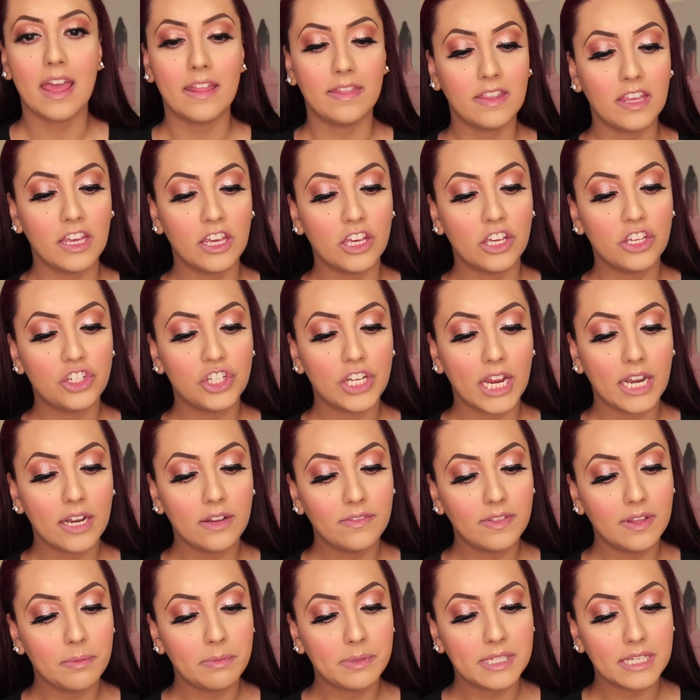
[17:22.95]
And the shade
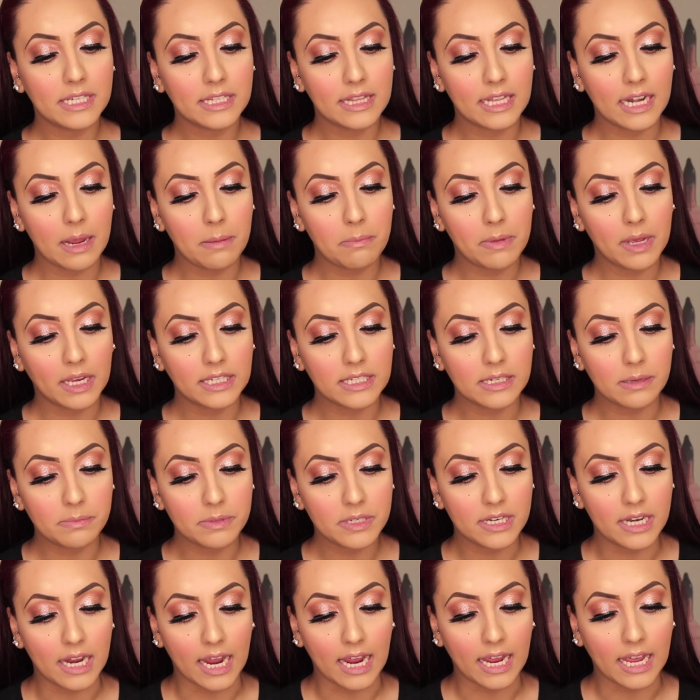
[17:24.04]
of lipstick that I picked up
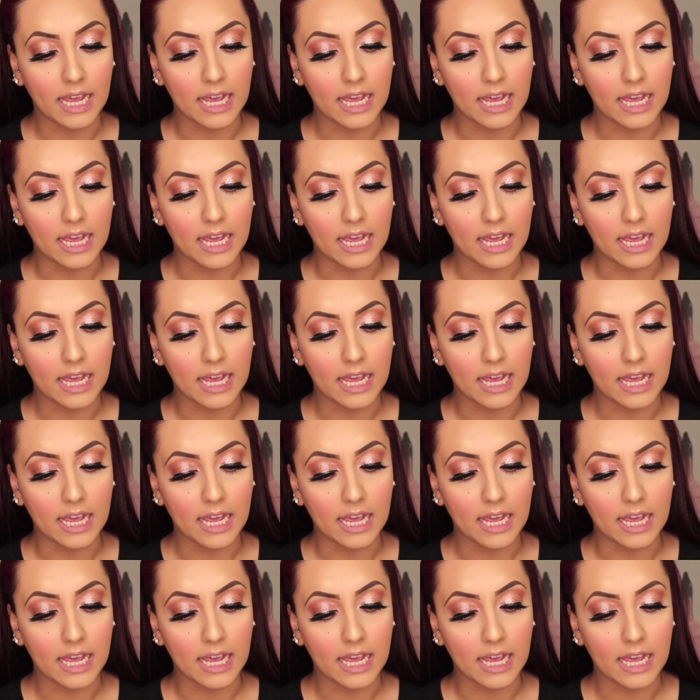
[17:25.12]
today